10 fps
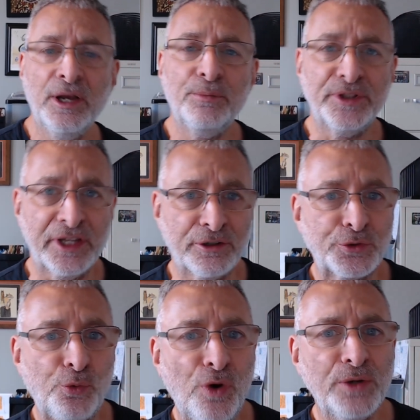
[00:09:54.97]
But there is
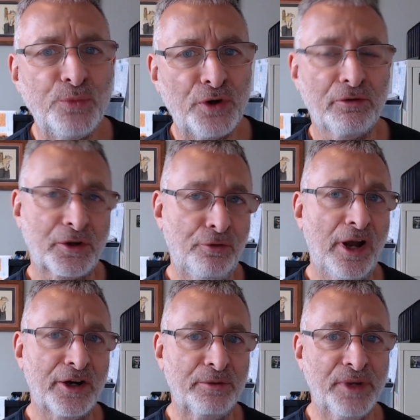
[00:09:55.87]
one more
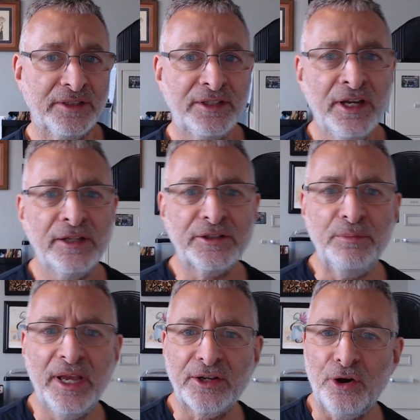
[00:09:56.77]
requirement to
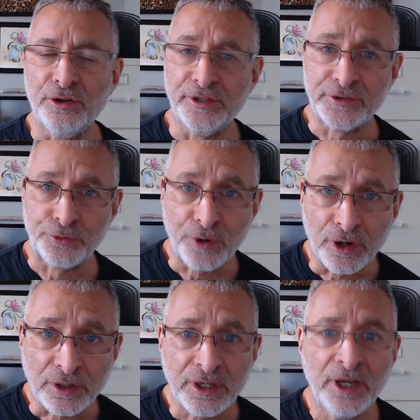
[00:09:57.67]
make all this
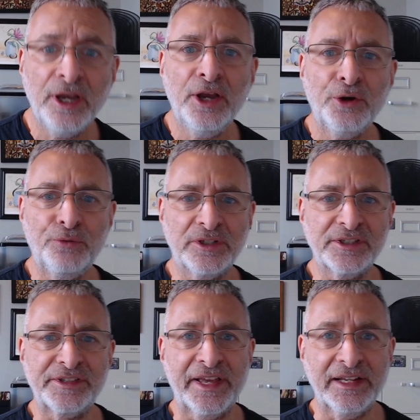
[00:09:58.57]
work, which
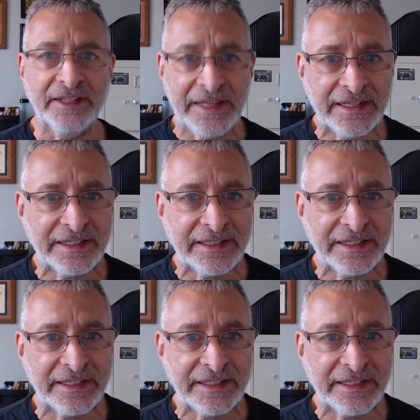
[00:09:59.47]
is that in a